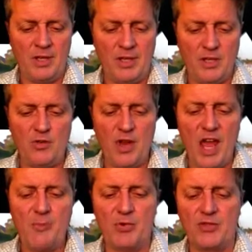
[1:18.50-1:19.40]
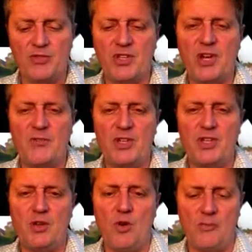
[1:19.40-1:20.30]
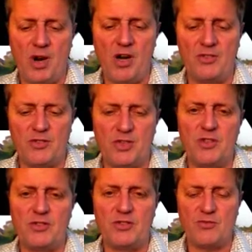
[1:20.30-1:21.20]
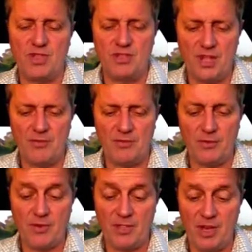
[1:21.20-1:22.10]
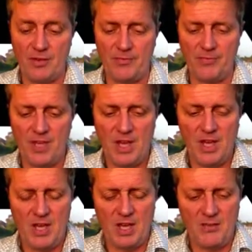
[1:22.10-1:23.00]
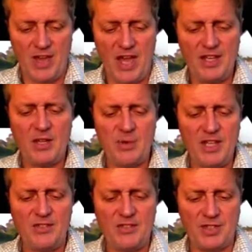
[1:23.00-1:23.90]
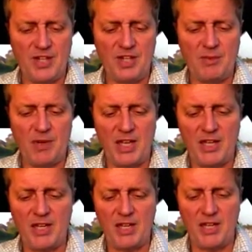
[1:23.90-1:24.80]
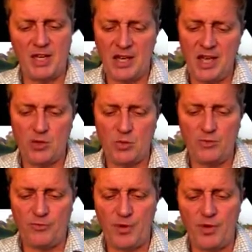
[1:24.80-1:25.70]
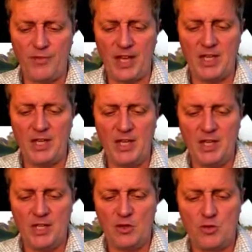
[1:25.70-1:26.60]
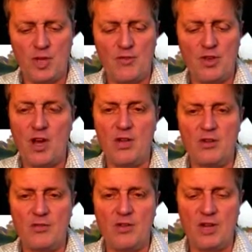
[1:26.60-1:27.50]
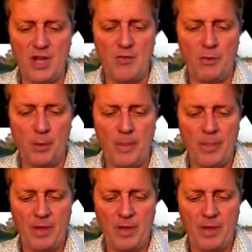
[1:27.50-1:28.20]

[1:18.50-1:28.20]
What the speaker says: into aprons to cover their lower parts. Genesis 3:7. If they had committed sin by eating an actual fruit of a tree of the knowledge of good and evil,